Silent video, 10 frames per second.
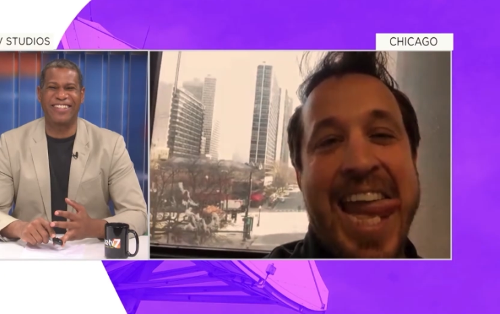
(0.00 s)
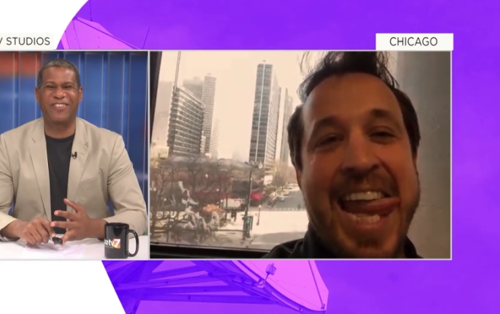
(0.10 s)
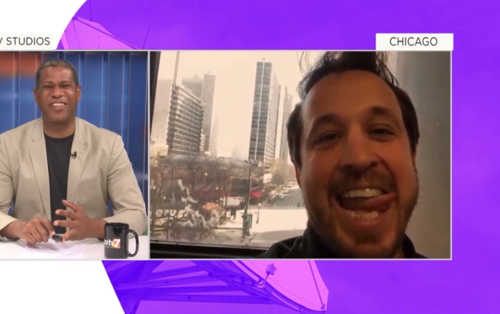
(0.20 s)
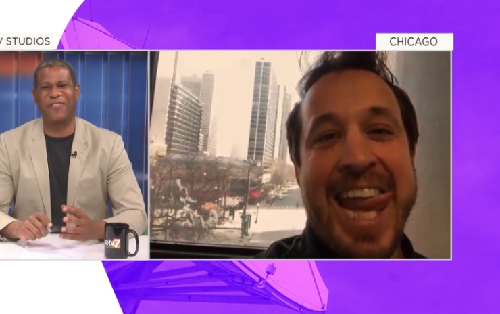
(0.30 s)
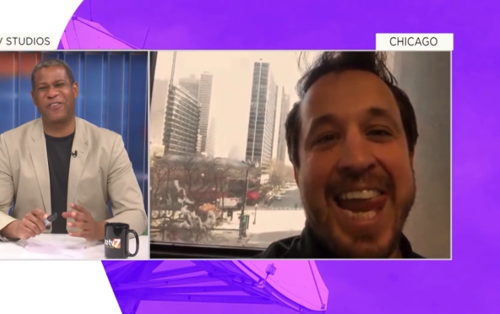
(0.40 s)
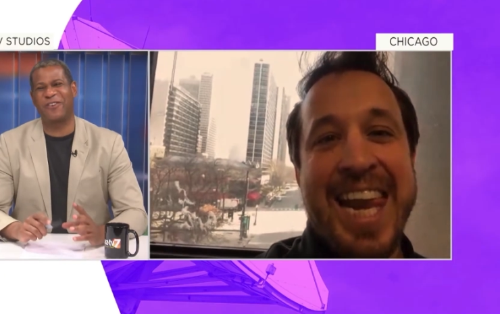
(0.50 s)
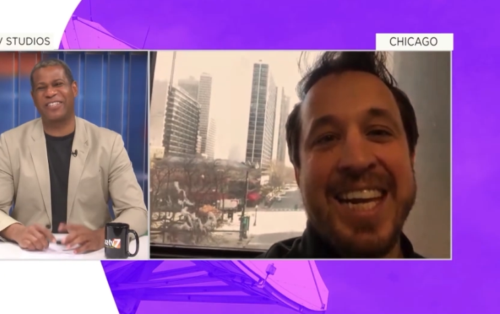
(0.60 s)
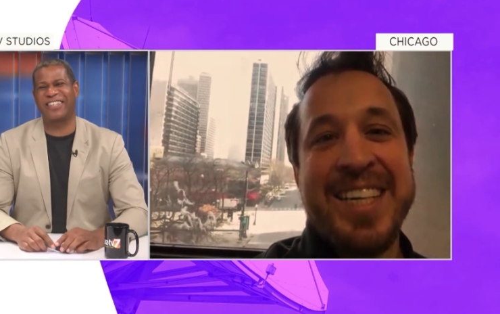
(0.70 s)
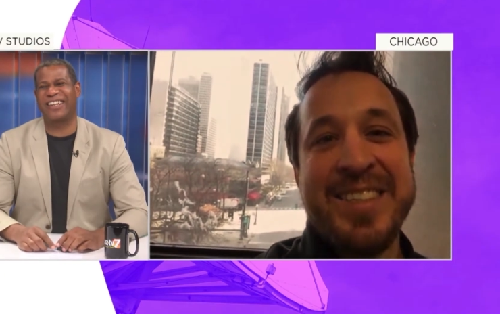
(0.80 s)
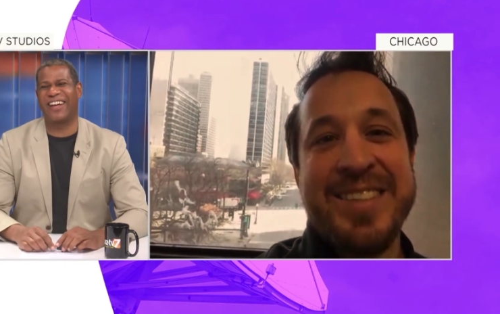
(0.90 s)
Speaker 1: else you want the
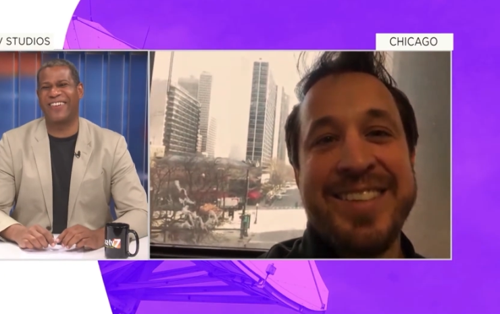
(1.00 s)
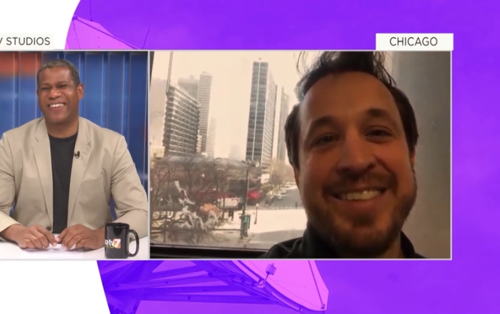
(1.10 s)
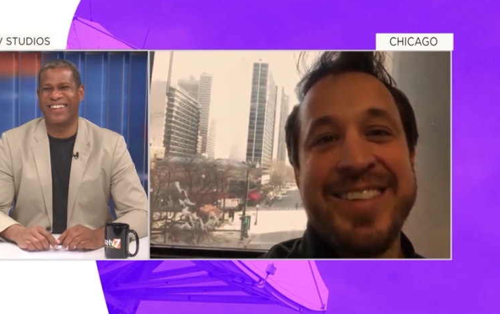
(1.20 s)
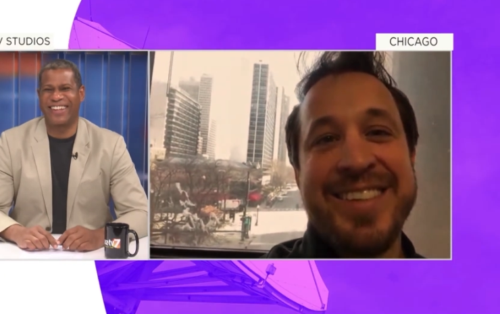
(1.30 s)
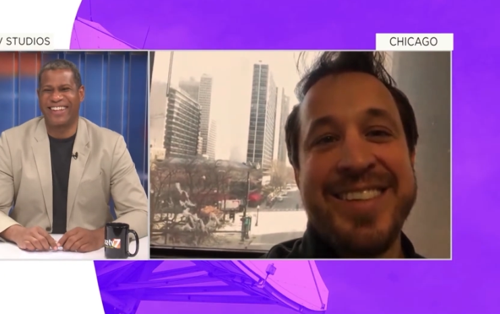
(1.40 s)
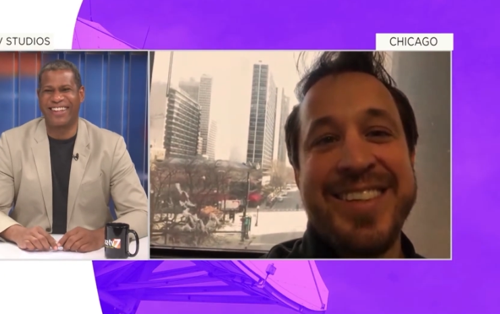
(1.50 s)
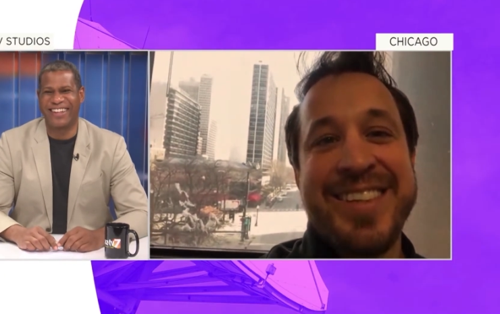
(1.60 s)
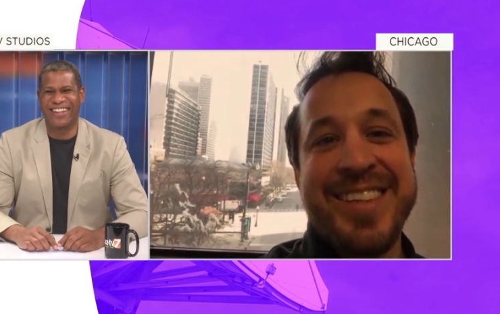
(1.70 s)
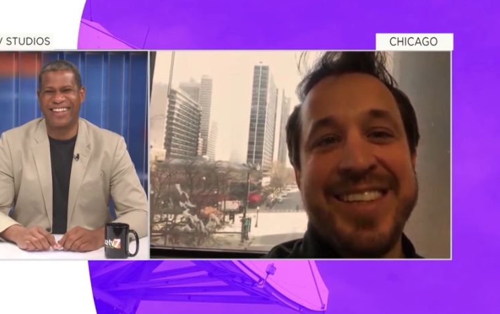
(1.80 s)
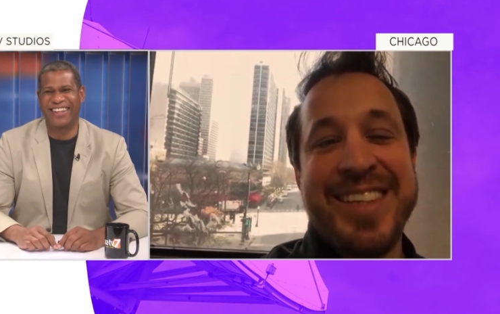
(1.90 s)
viewers to know?
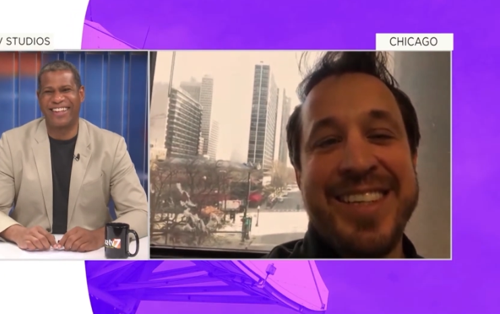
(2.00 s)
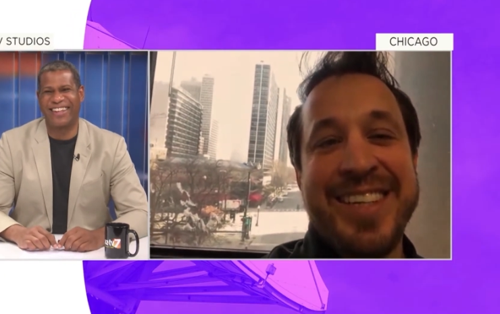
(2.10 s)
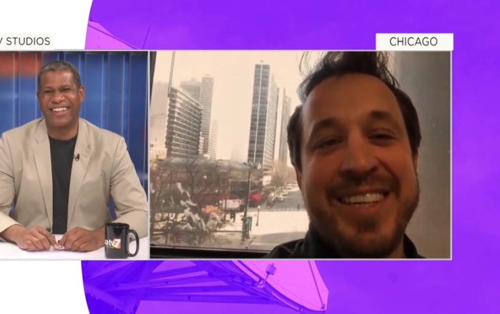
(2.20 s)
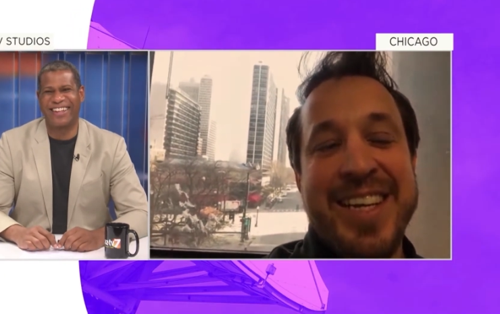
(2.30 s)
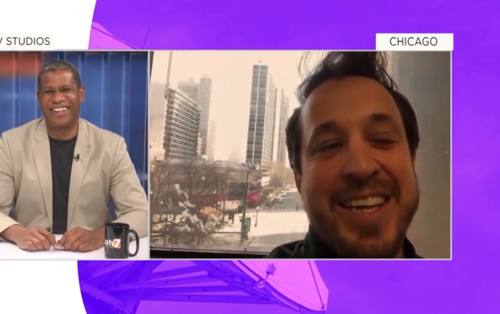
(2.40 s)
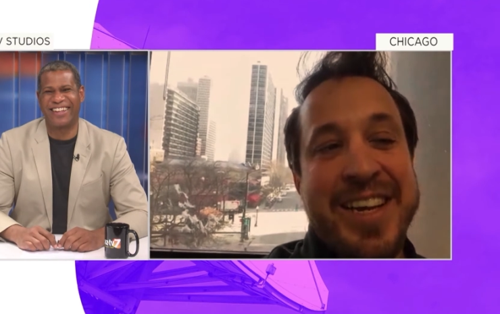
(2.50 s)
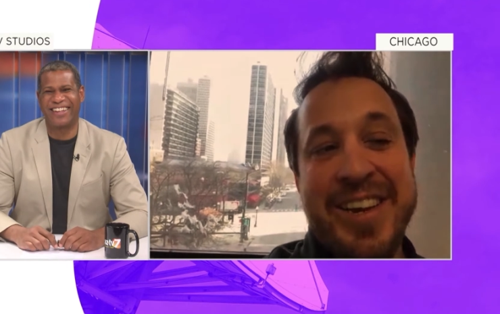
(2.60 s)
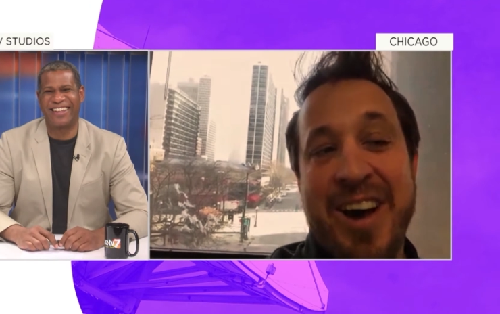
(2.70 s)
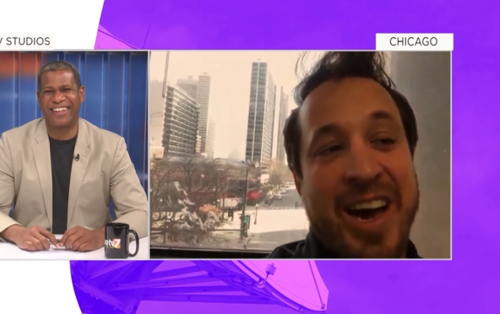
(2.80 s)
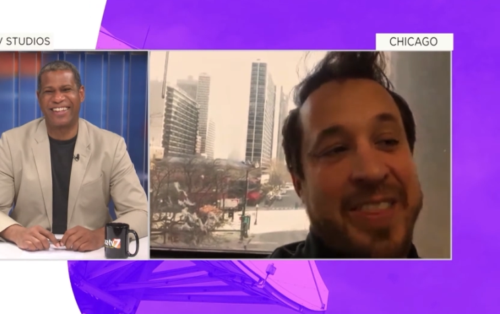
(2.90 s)

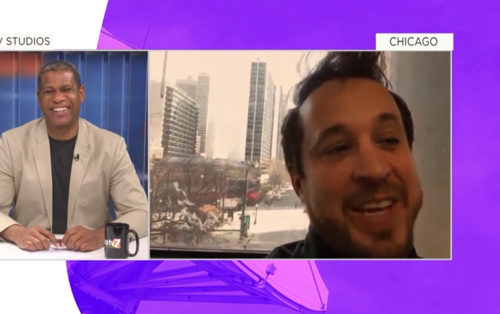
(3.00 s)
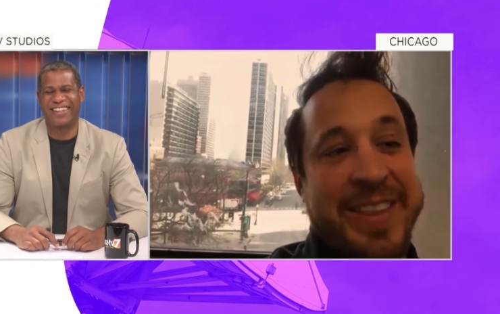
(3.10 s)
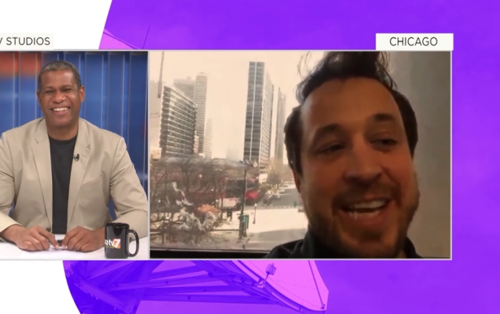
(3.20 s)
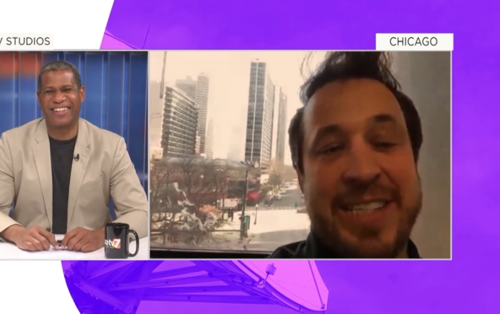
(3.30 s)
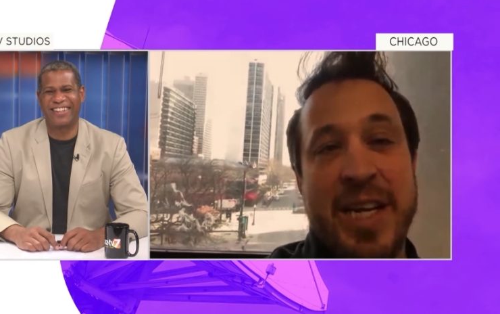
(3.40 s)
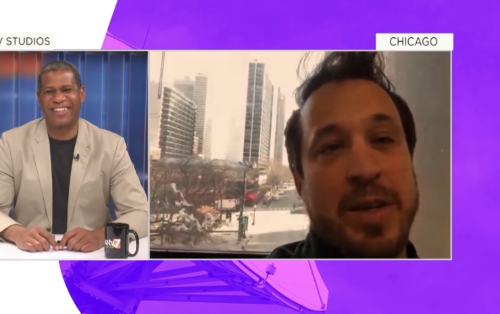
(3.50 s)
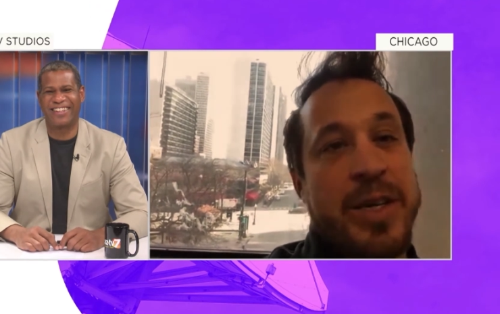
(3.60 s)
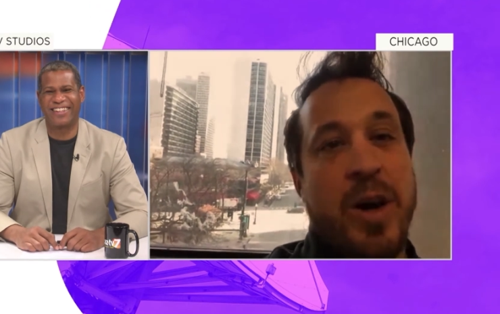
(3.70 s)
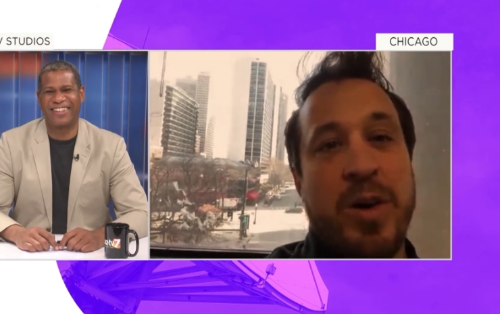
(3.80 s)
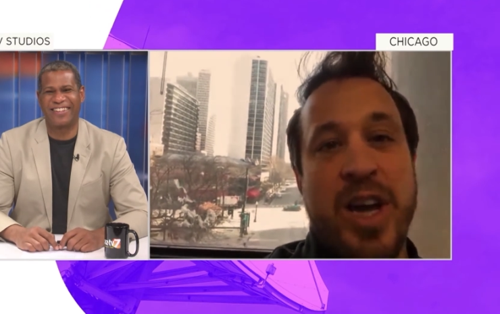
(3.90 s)
Speaker 2: No, I think that's it. You
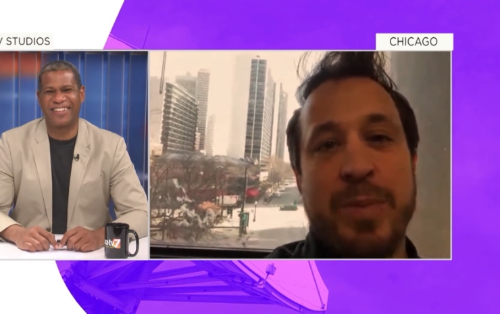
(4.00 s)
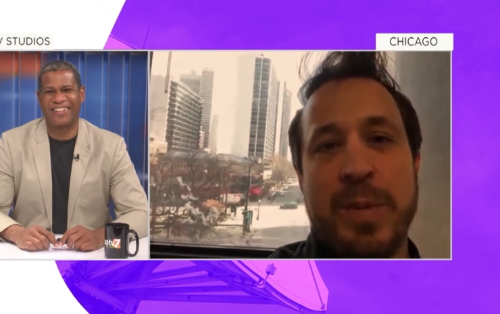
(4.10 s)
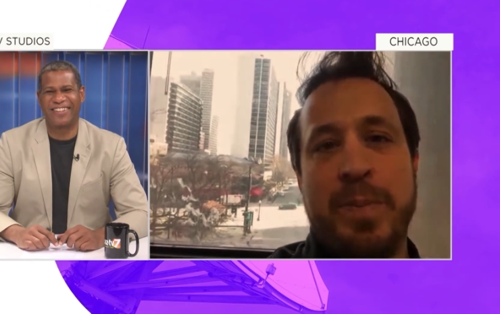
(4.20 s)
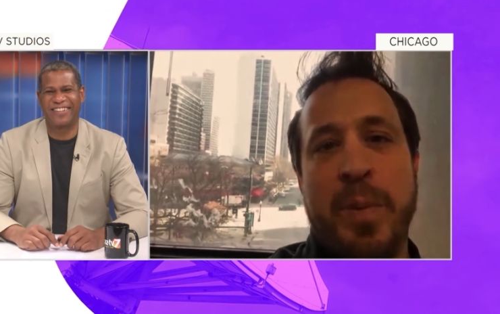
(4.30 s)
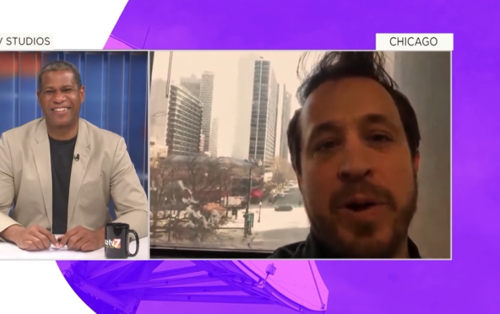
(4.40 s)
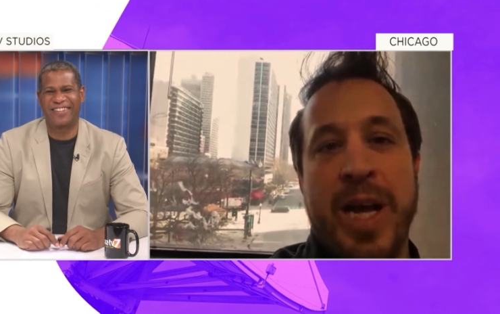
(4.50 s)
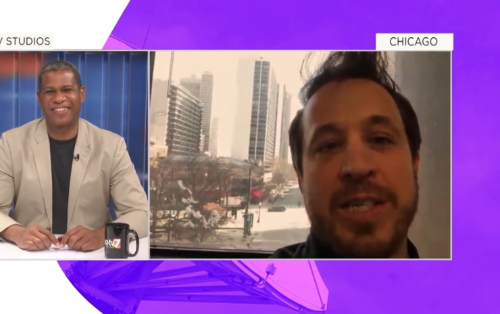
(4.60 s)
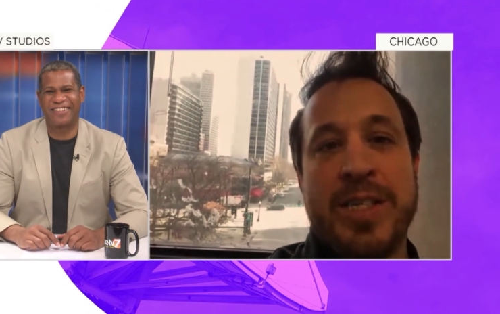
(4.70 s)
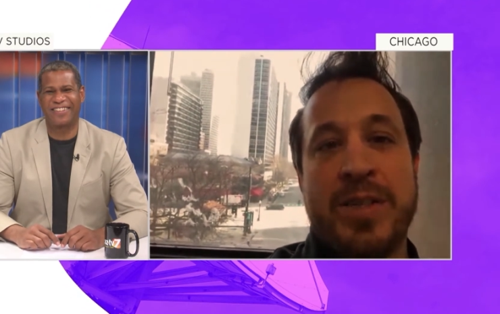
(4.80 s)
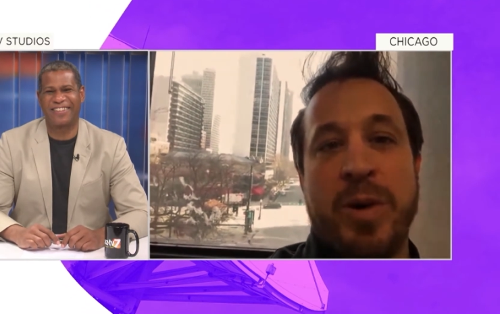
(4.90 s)
know, come support
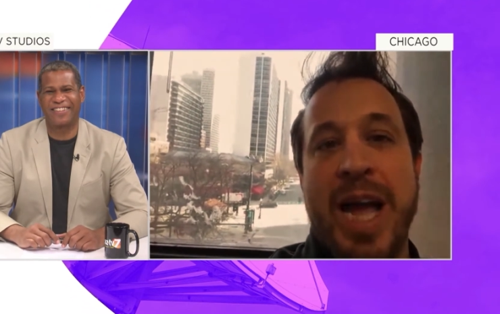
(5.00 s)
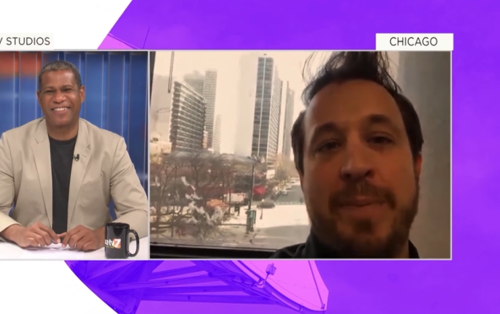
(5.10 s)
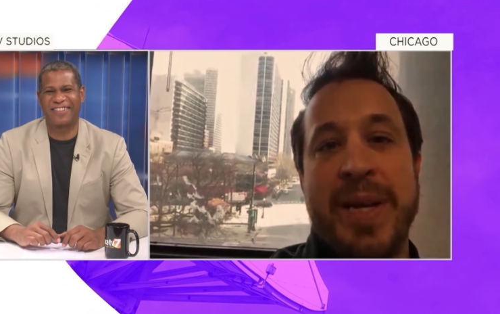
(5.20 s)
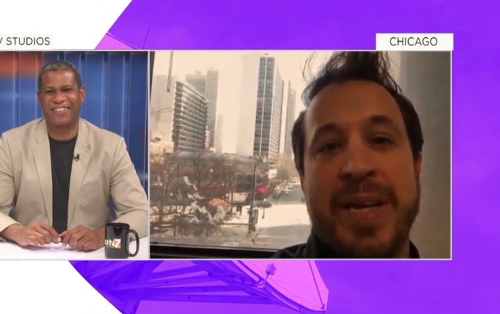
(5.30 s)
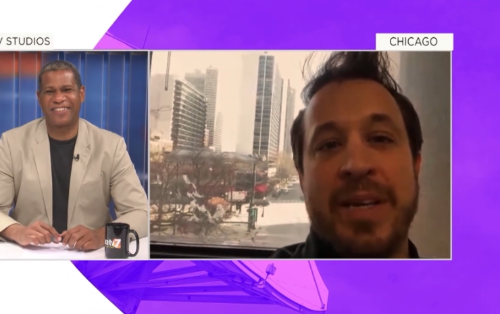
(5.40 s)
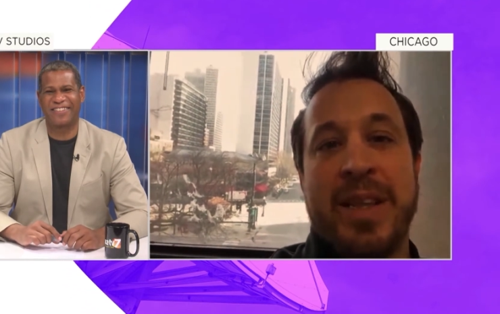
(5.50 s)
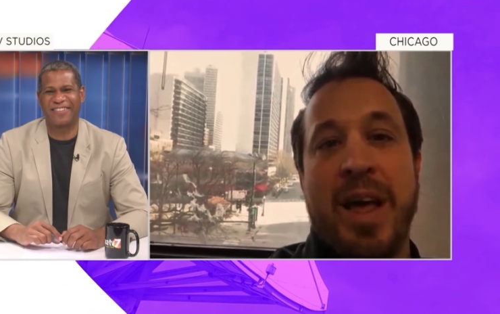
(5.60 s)
us. We're happy and